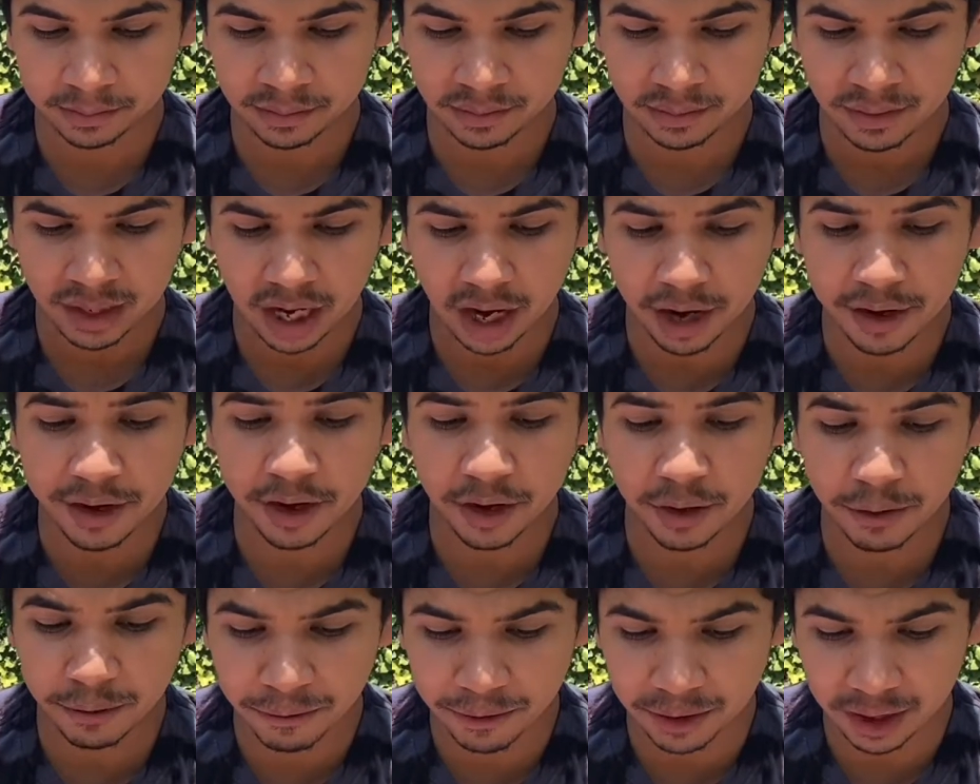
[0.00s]
A
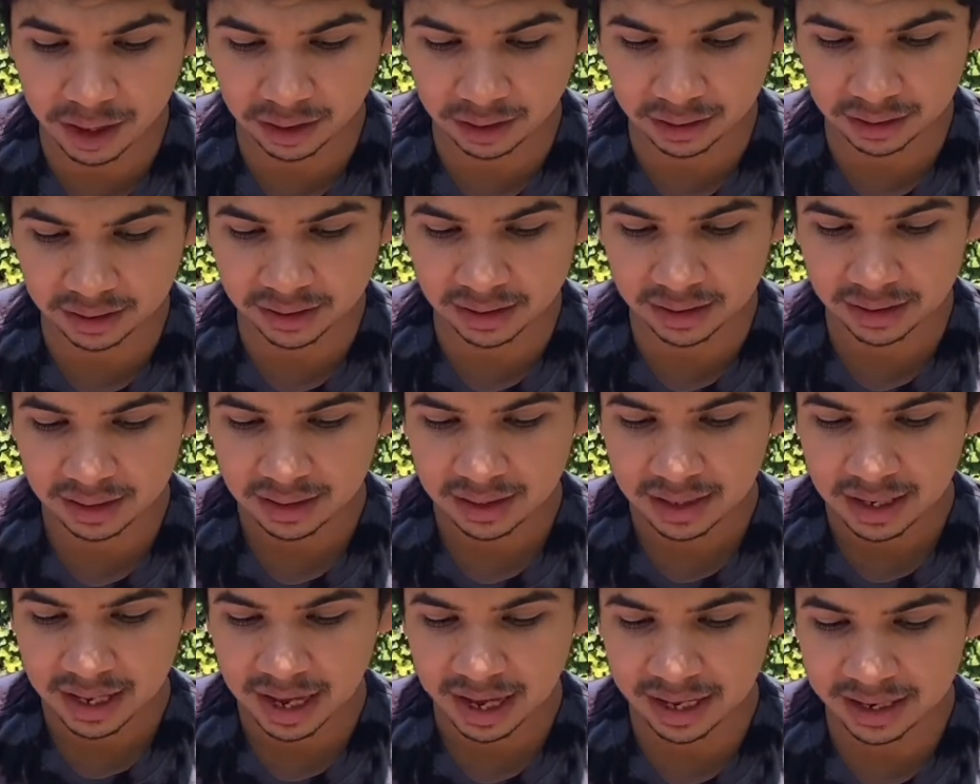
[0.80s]
new field,
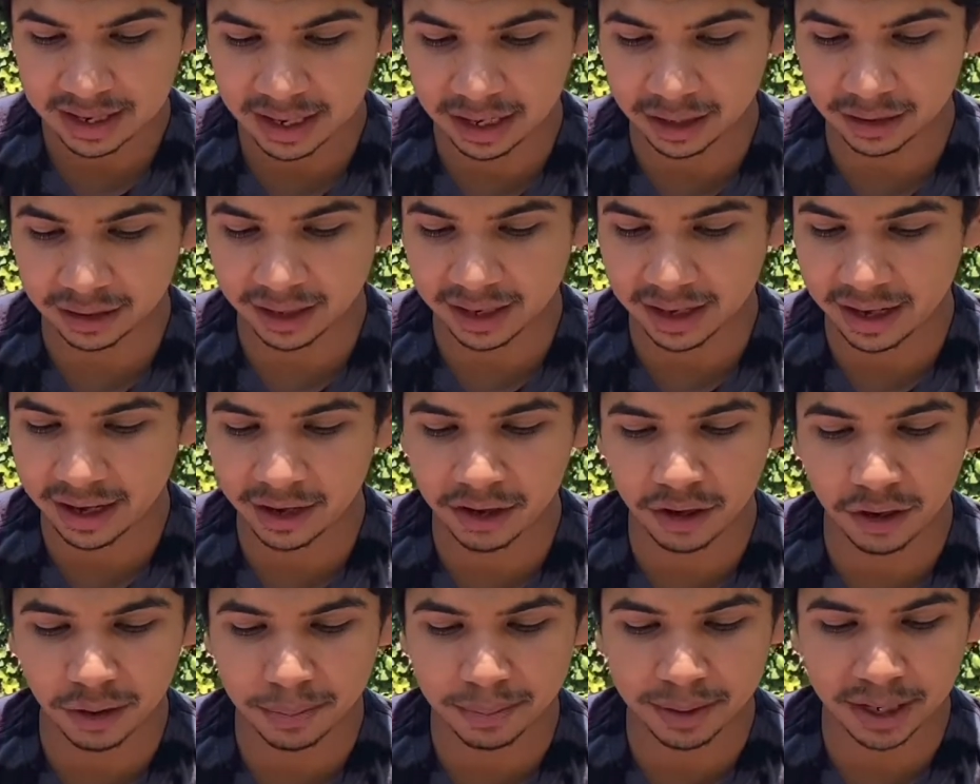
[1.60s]
had yelled a
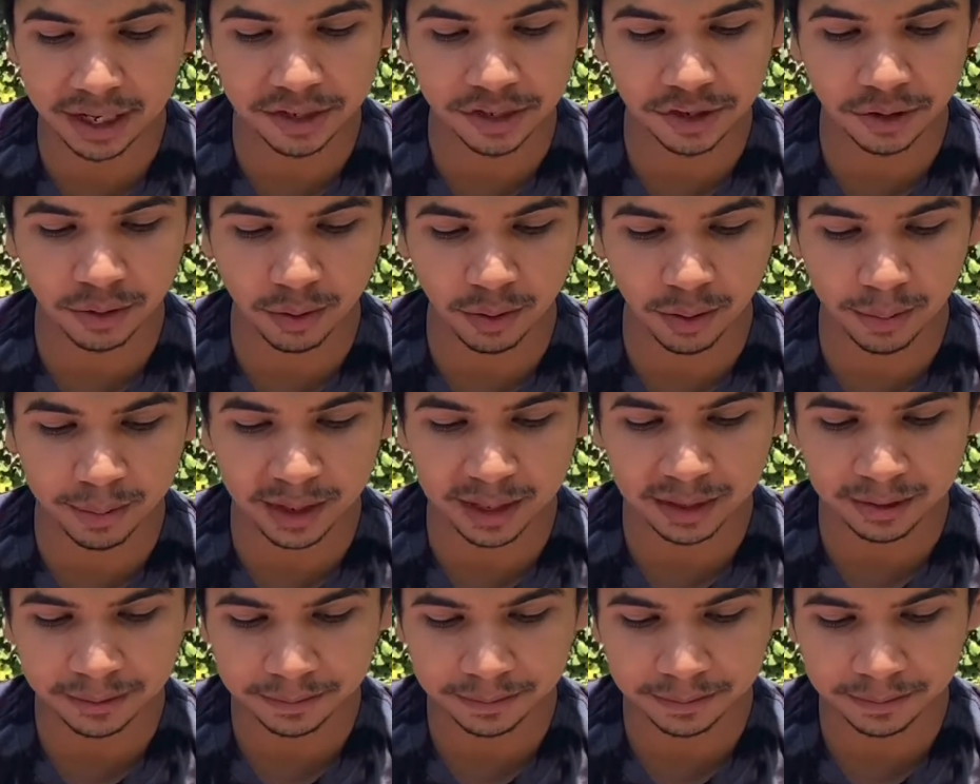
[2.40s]
Negro preacher woman,